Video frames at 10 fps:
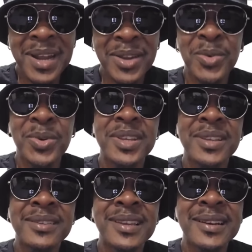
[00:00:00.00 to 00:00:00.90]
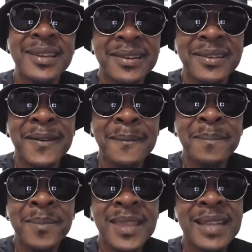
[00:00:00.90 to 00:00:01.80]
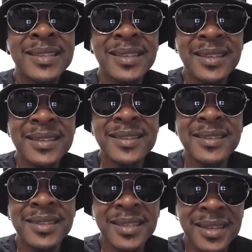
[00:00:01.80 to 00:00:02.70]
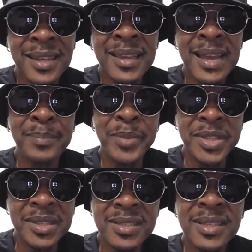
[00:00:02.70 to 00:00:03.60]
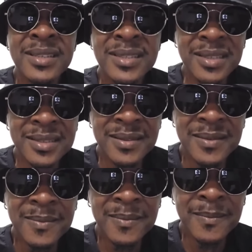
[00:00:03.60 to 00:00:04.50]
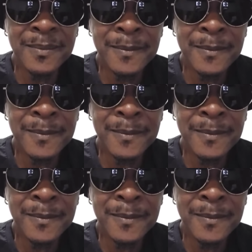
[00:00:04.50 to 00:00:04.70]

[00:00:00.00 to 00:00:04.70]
Mark Golden declared that he is indeed a British citizen.